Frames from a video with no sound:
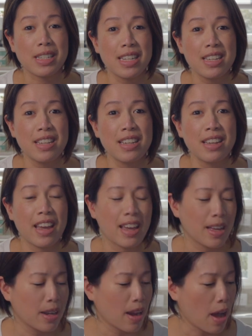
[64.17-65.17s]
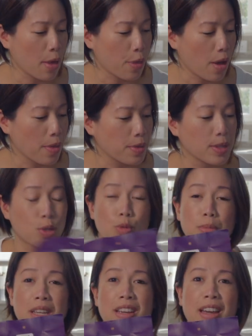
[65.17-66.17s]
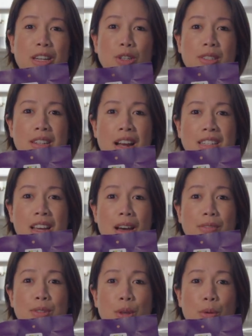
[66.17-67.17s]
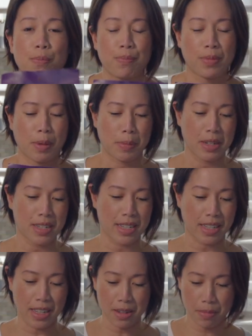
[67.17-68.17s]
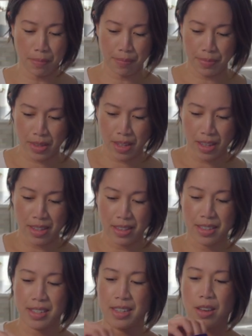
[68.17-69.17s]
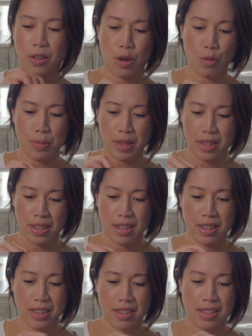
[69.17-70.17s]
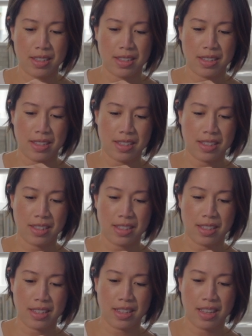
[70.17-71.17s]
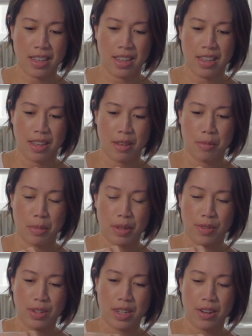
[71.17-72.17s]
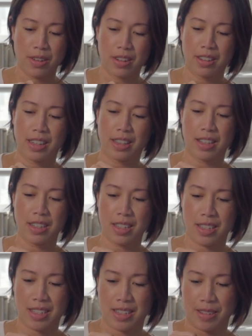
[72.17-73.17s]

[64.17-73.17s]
tea, and I thought this would be a good snack to have. So I'm gonna dig in. Let's see how to open this. I believe you tear it like this.